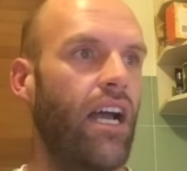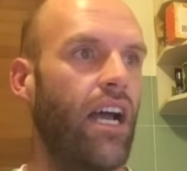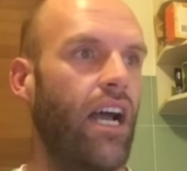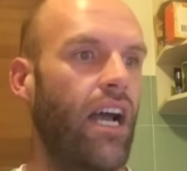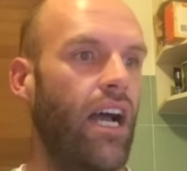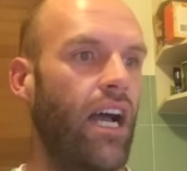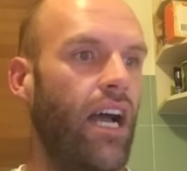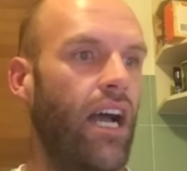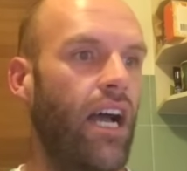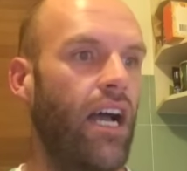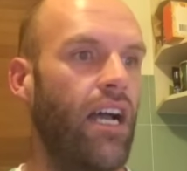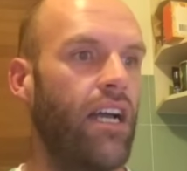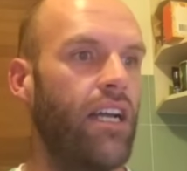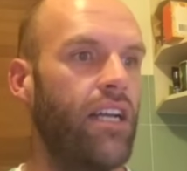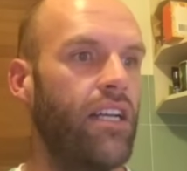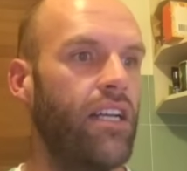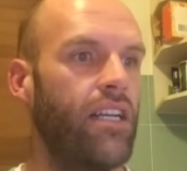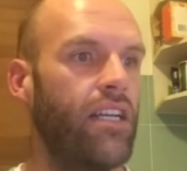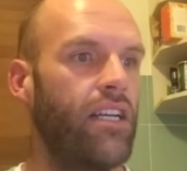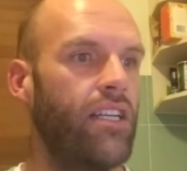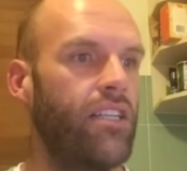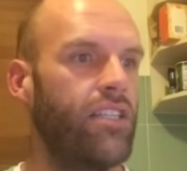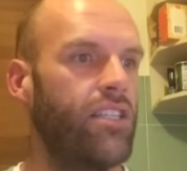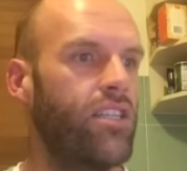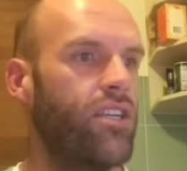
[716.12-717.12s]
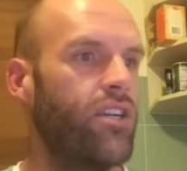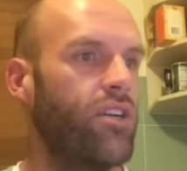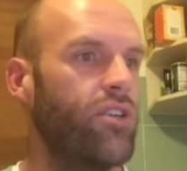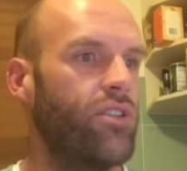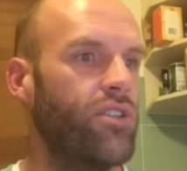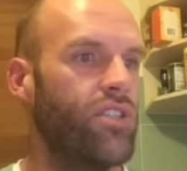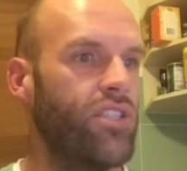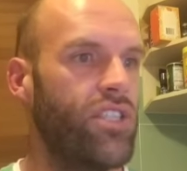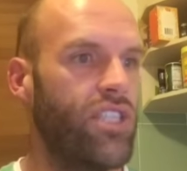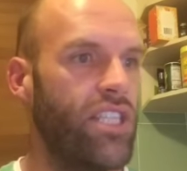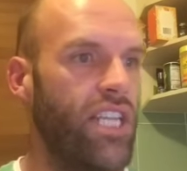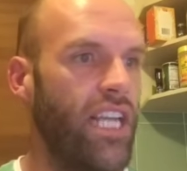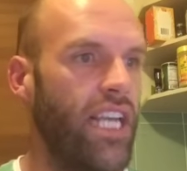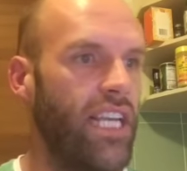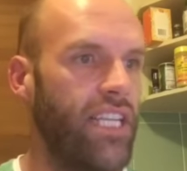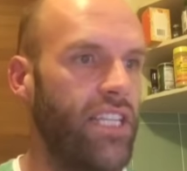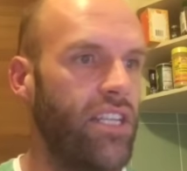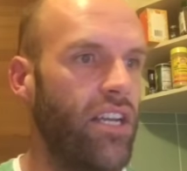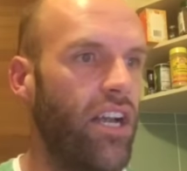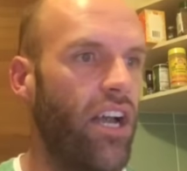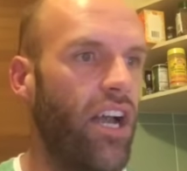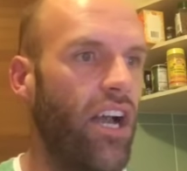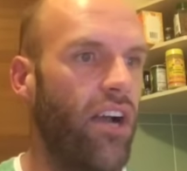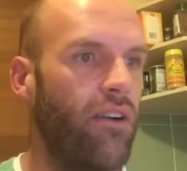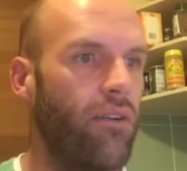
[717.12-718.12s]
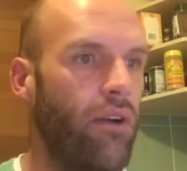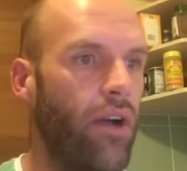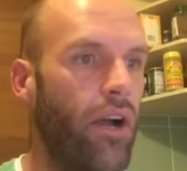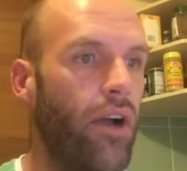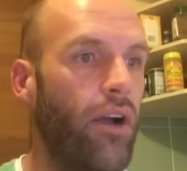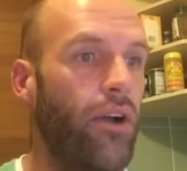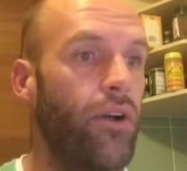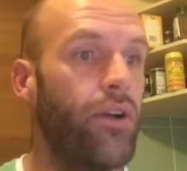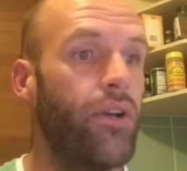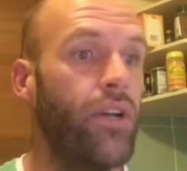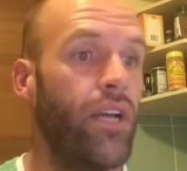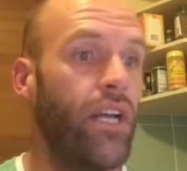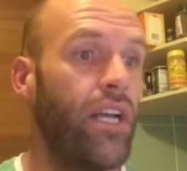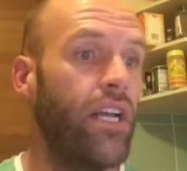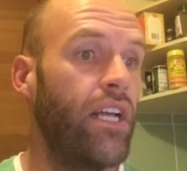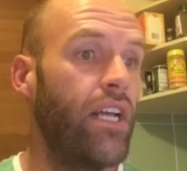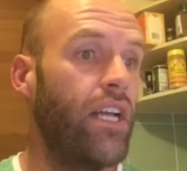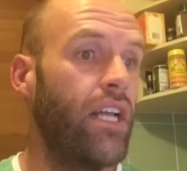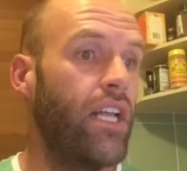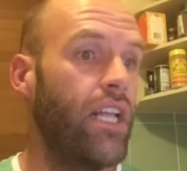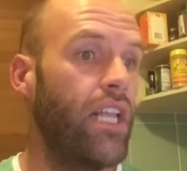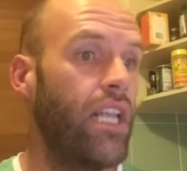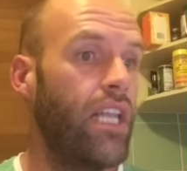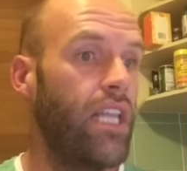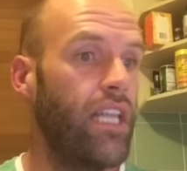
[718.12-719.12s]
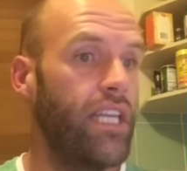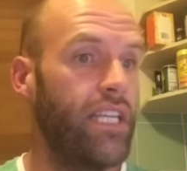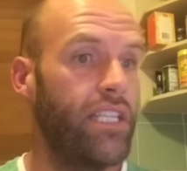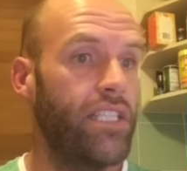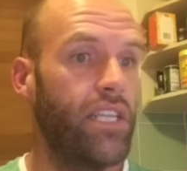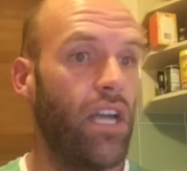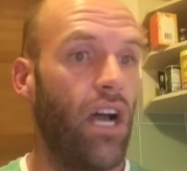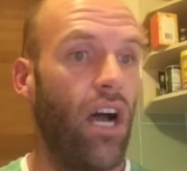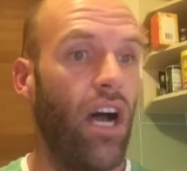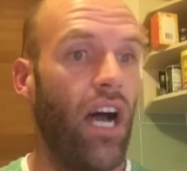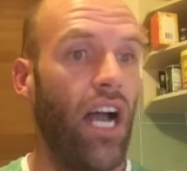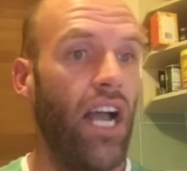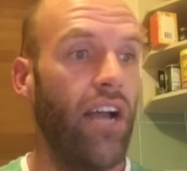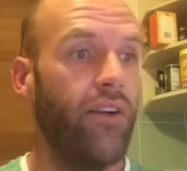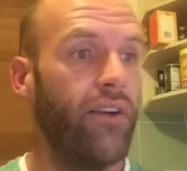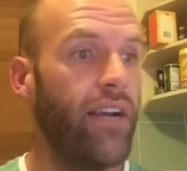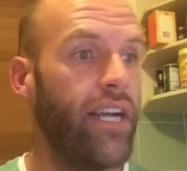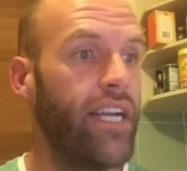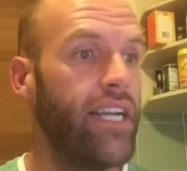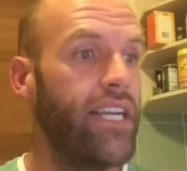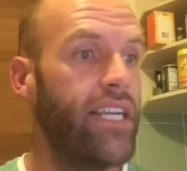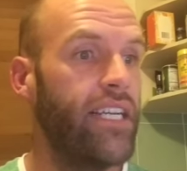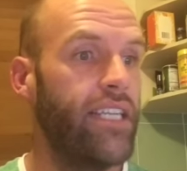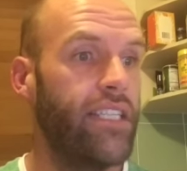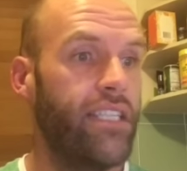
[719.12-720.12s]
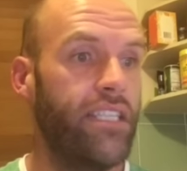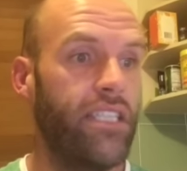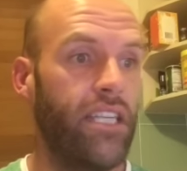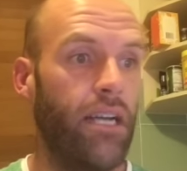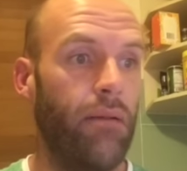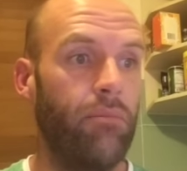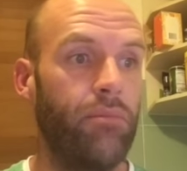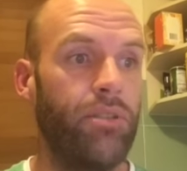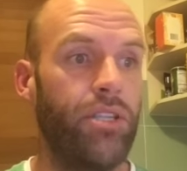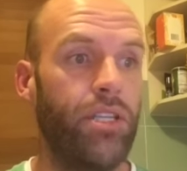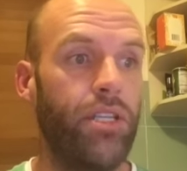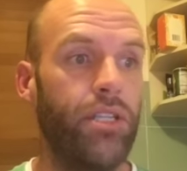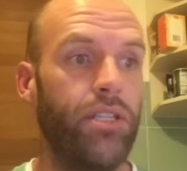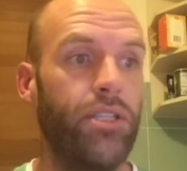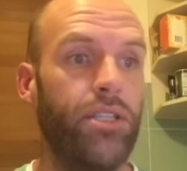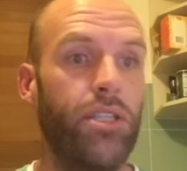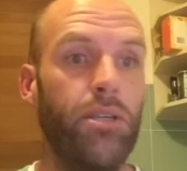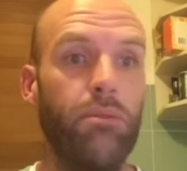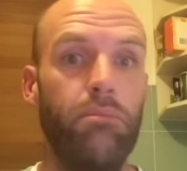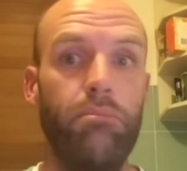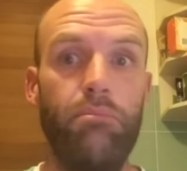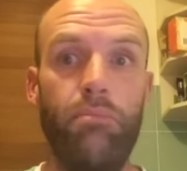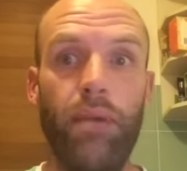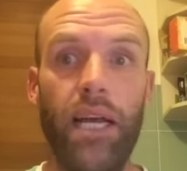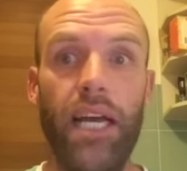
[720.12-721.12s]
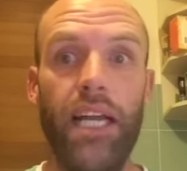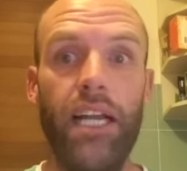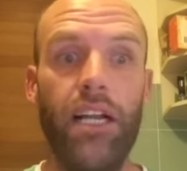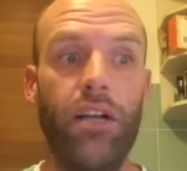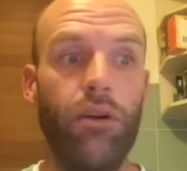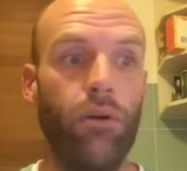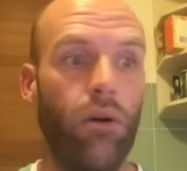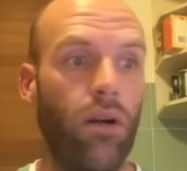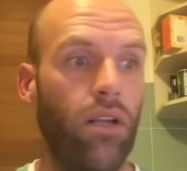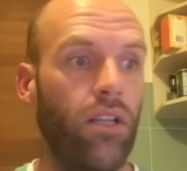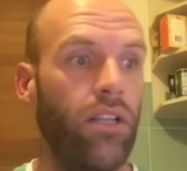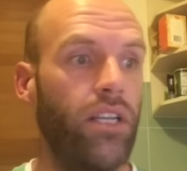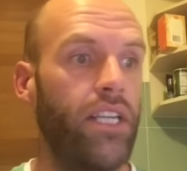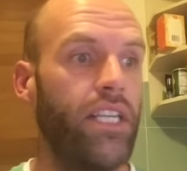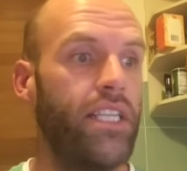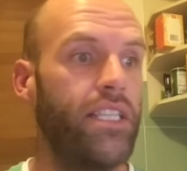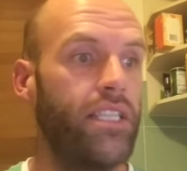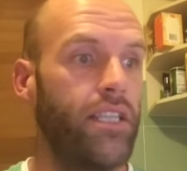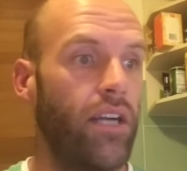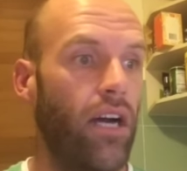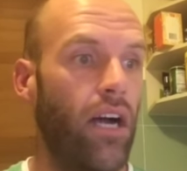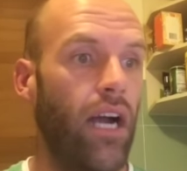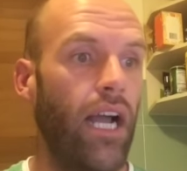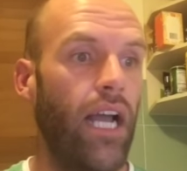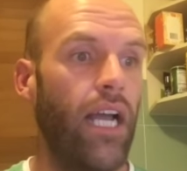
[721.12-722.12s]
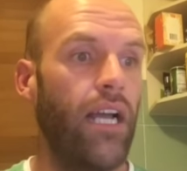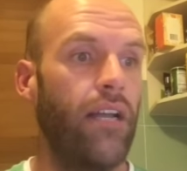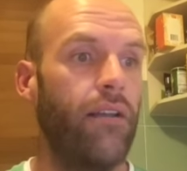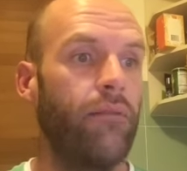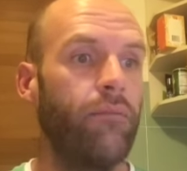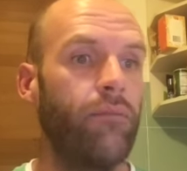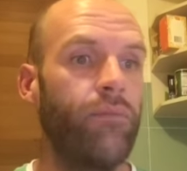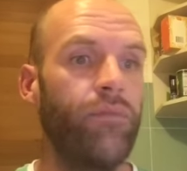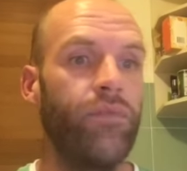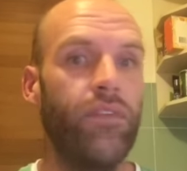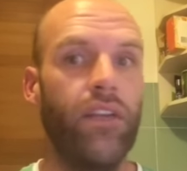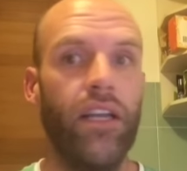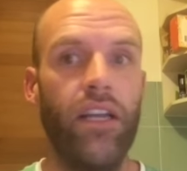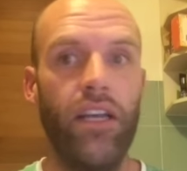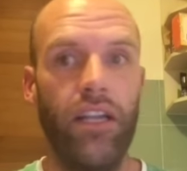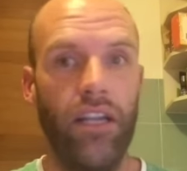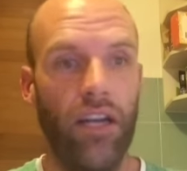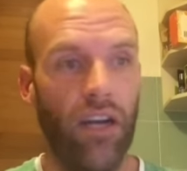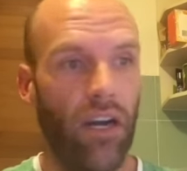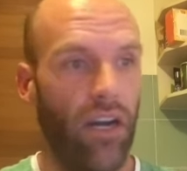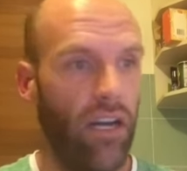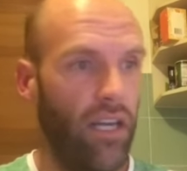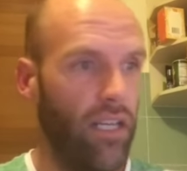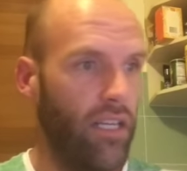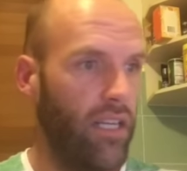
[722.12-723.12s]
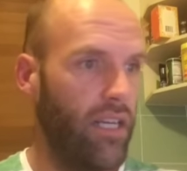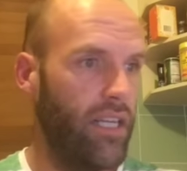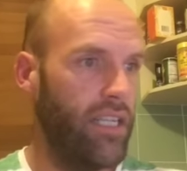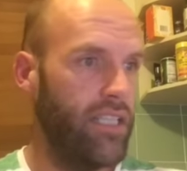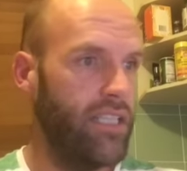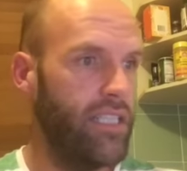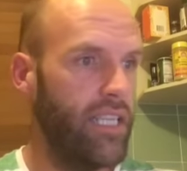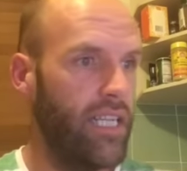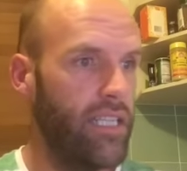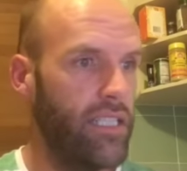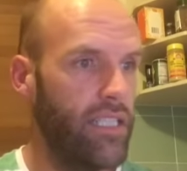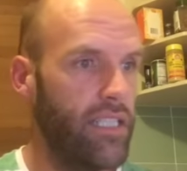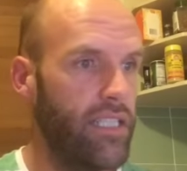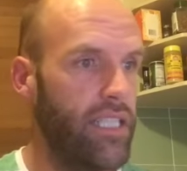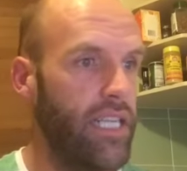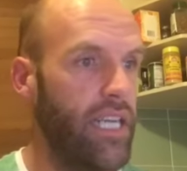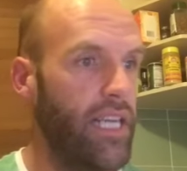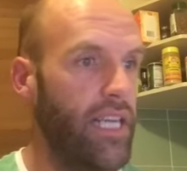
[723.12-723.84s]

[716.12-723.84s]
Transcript: Uh, it's called CSIRO links higher egg consumption to better quality diet and the highlighted sentence